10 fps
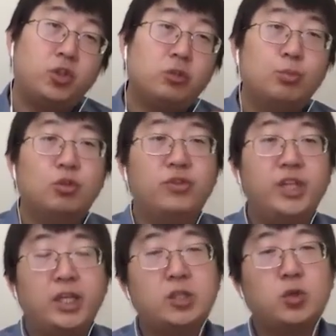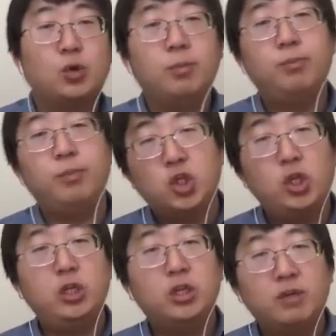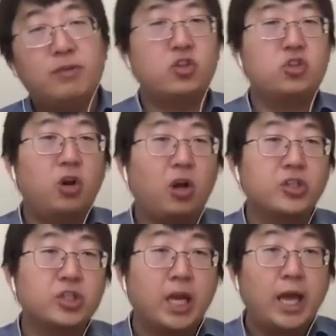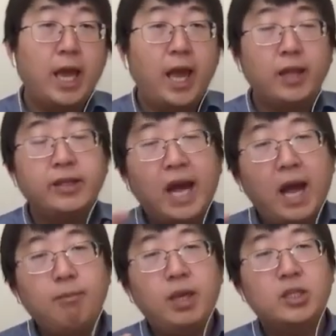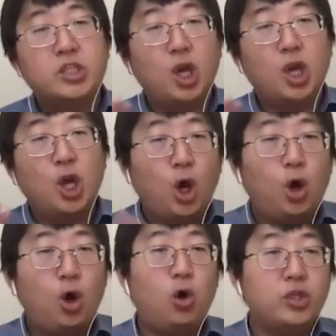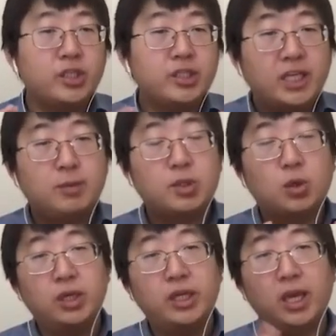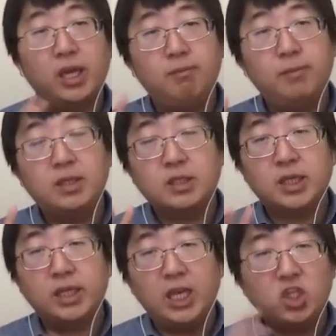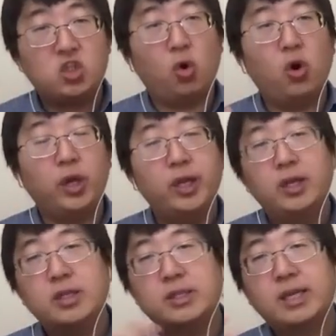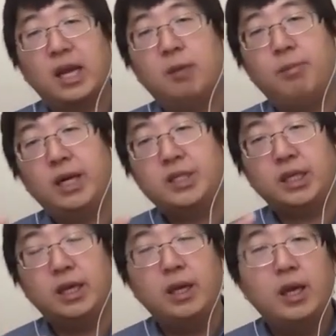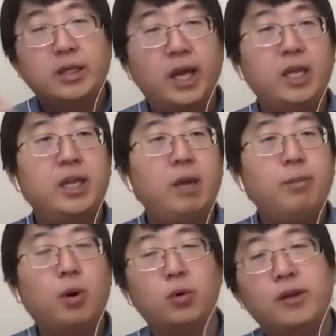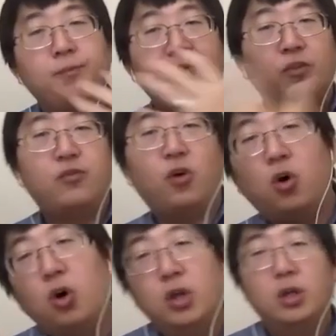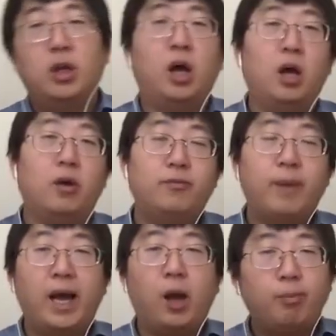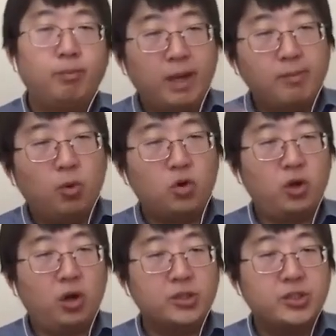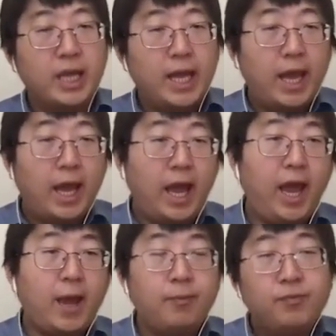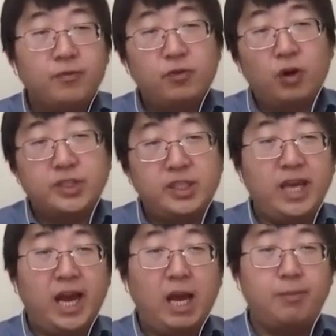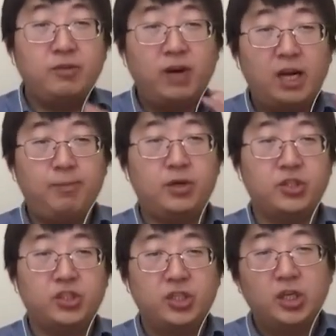move native token between different shards. And that means all these native token can immediately enjoy the scalability that enabled for by more shards. And from the app developers,